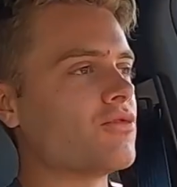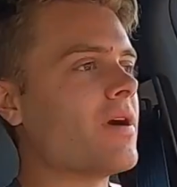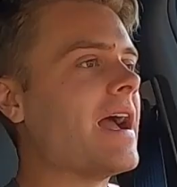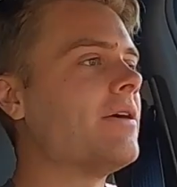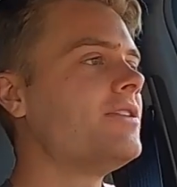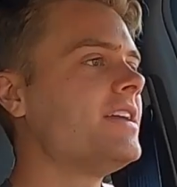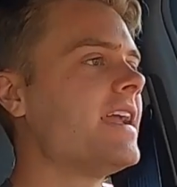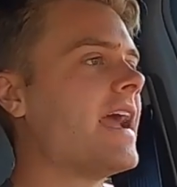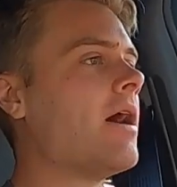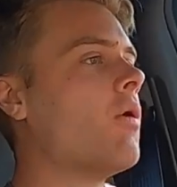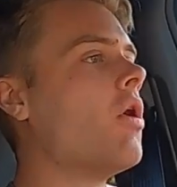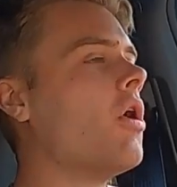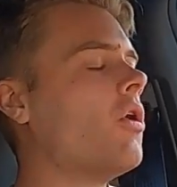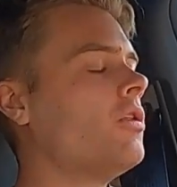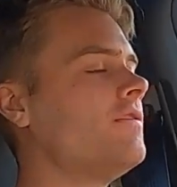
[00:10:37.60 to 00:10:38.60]
rounding out
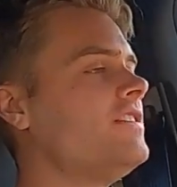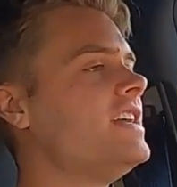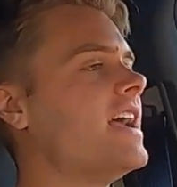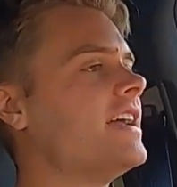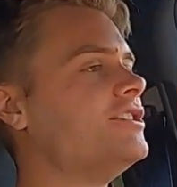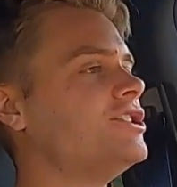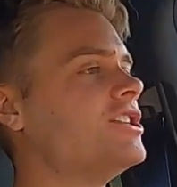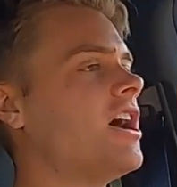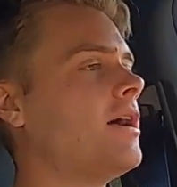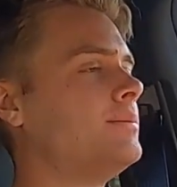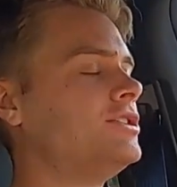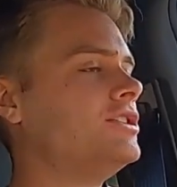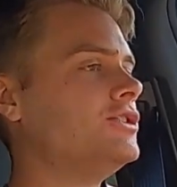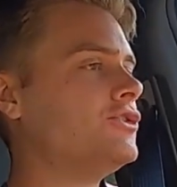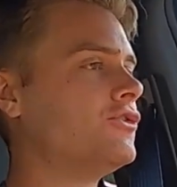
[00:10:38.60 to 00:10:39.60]
all of the engine
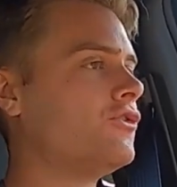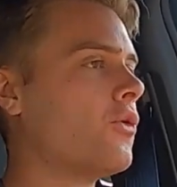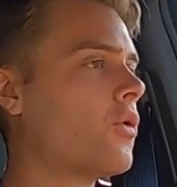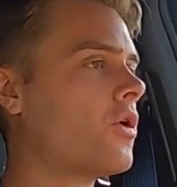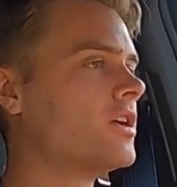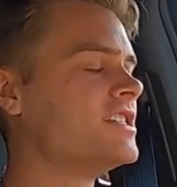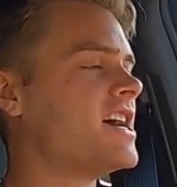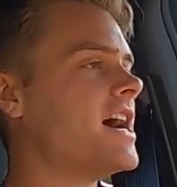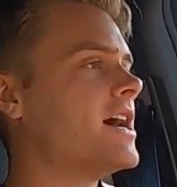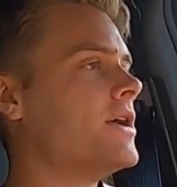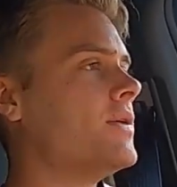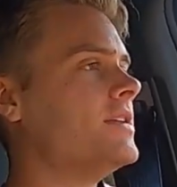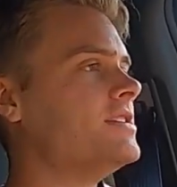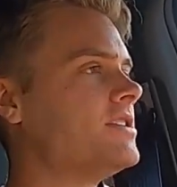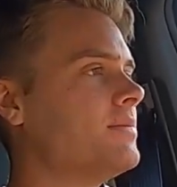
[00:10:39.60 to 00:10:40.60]
options for
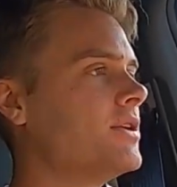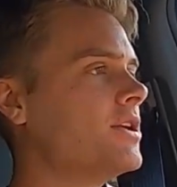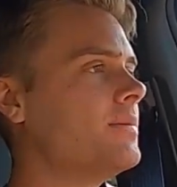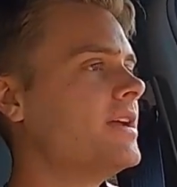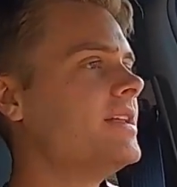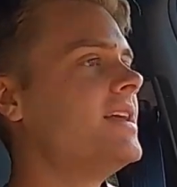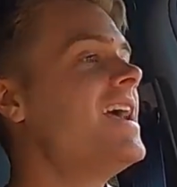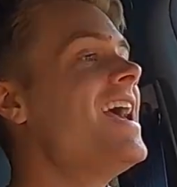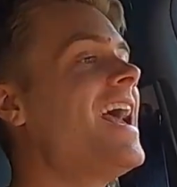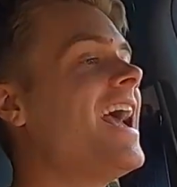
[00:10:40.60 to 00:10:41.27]
Tahoe and Suburban.